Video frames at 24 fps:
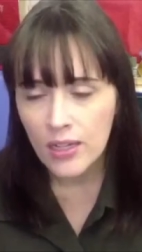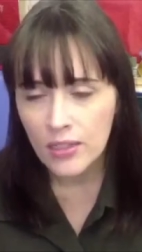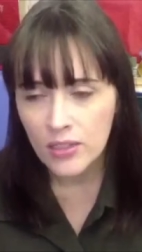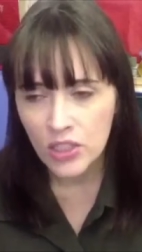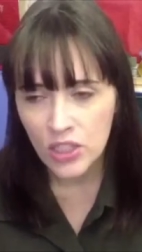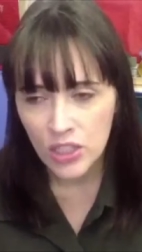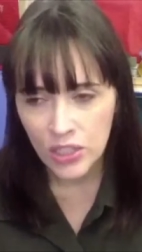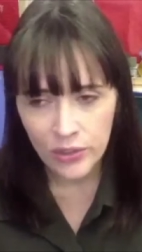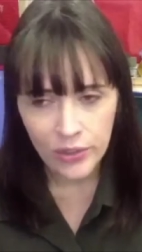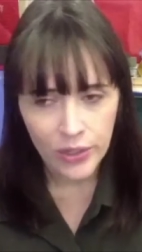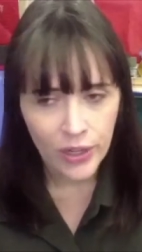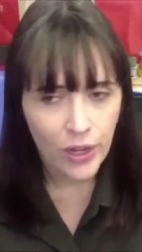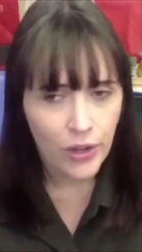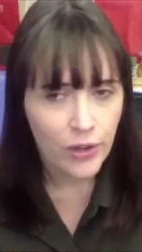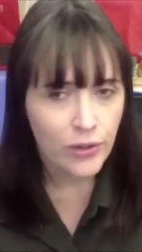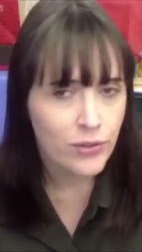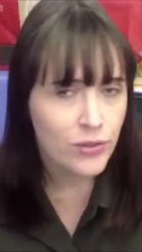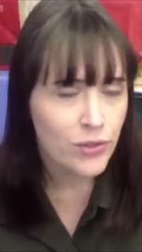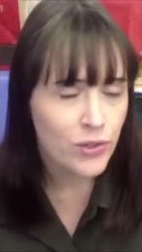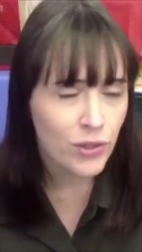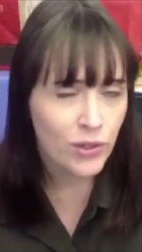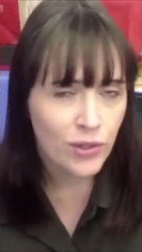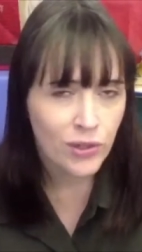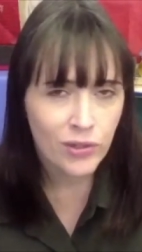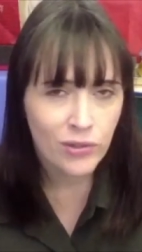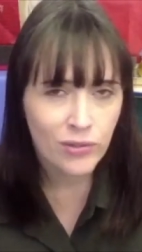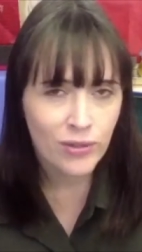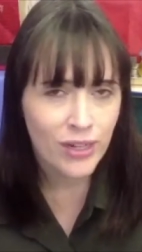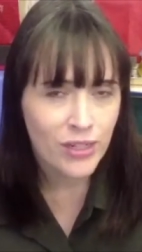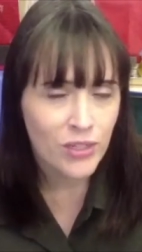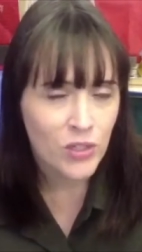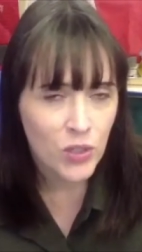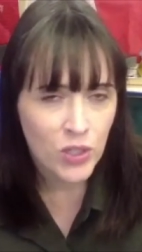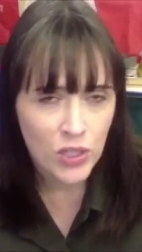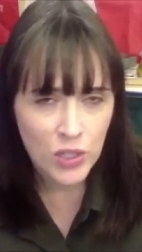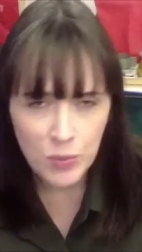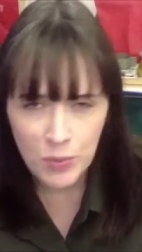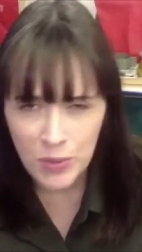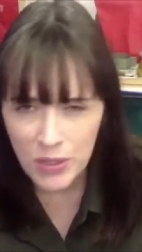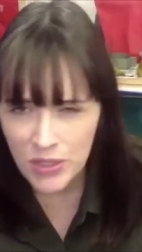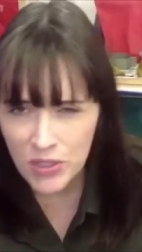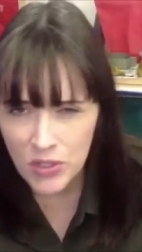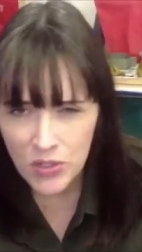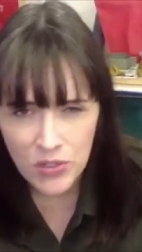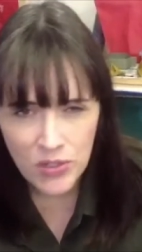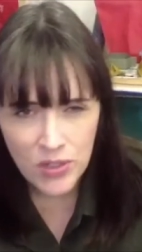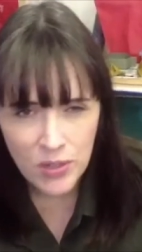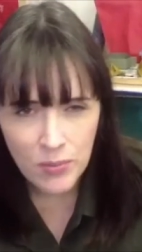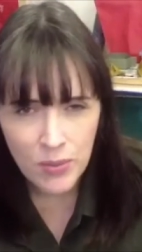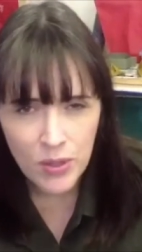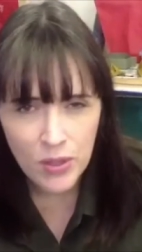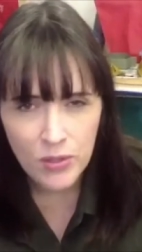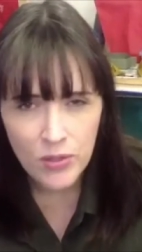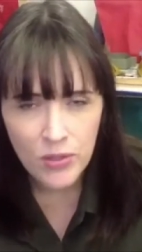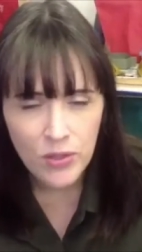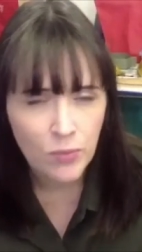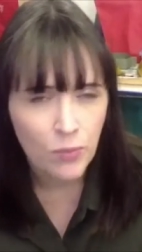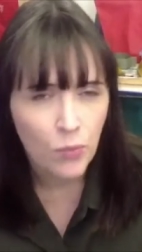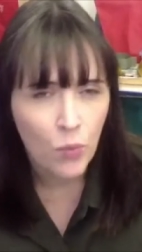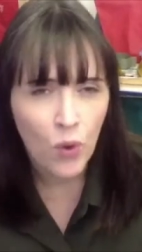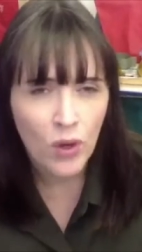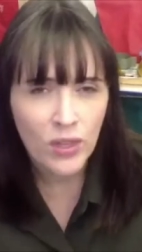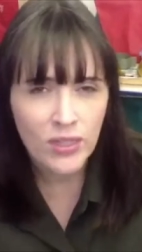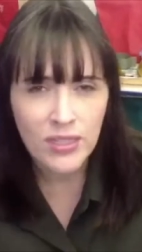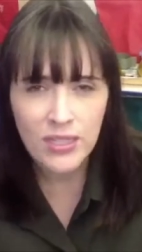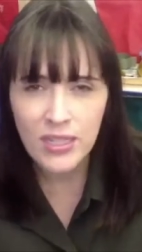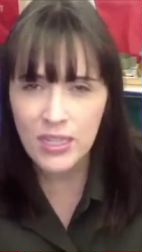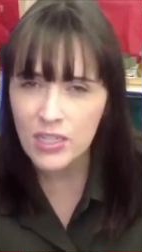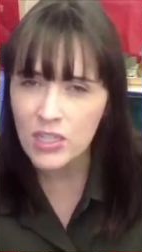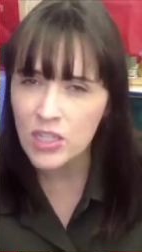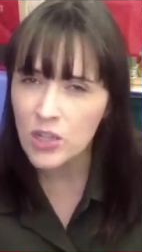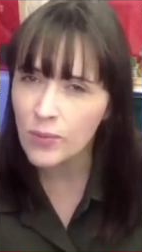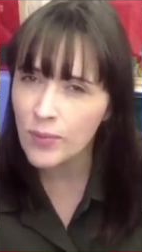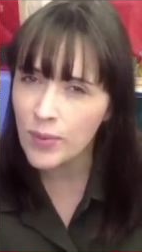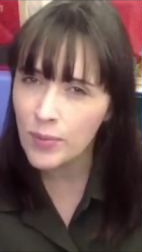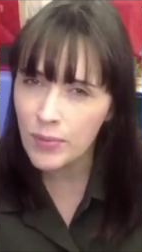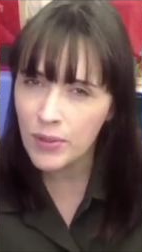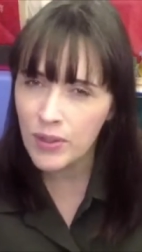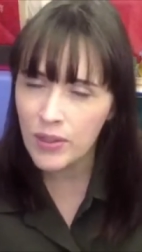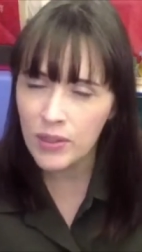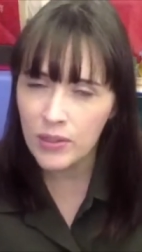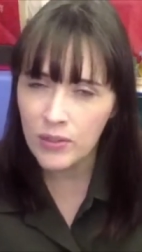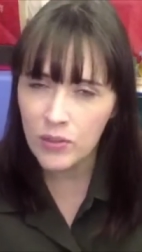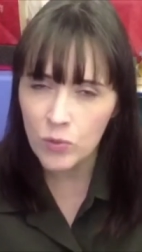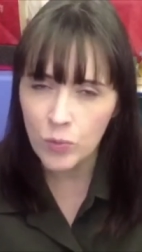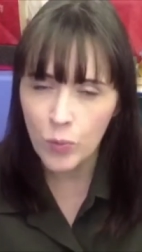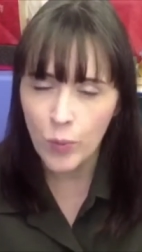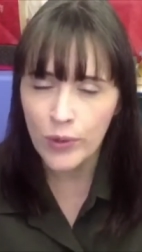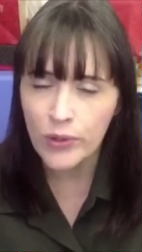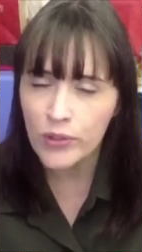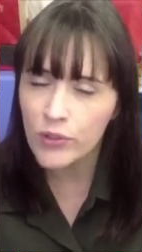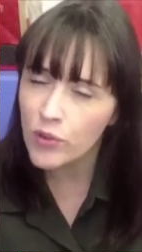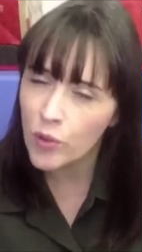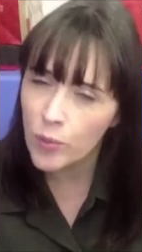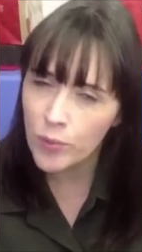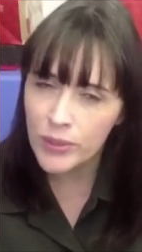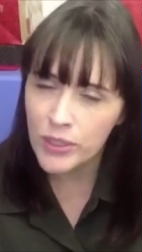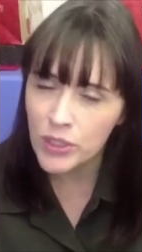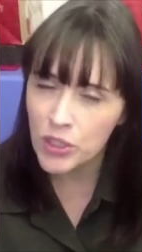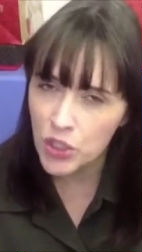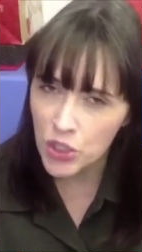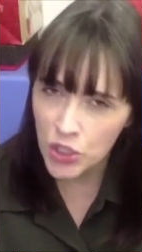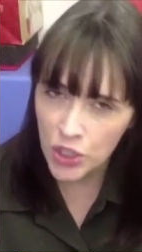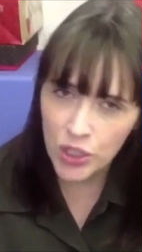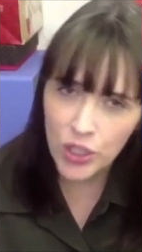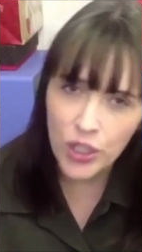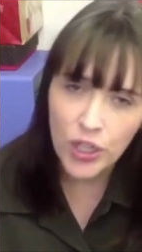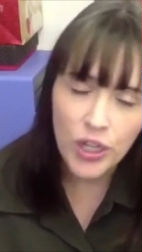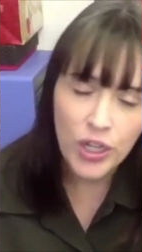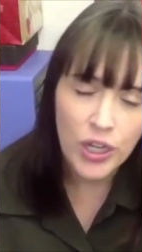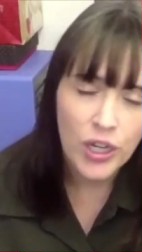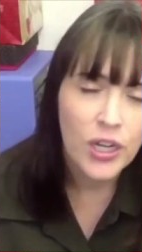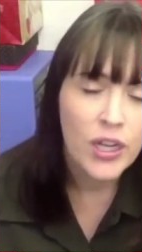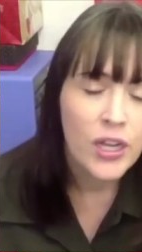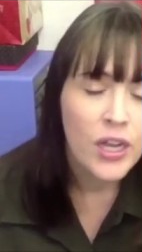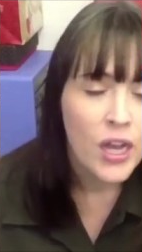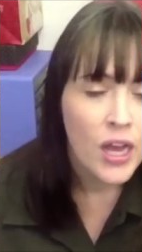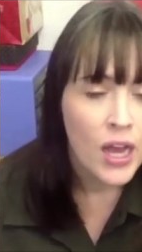Cheerios or Rice Krispies or some of those ones that don't maybe sport so much sugar.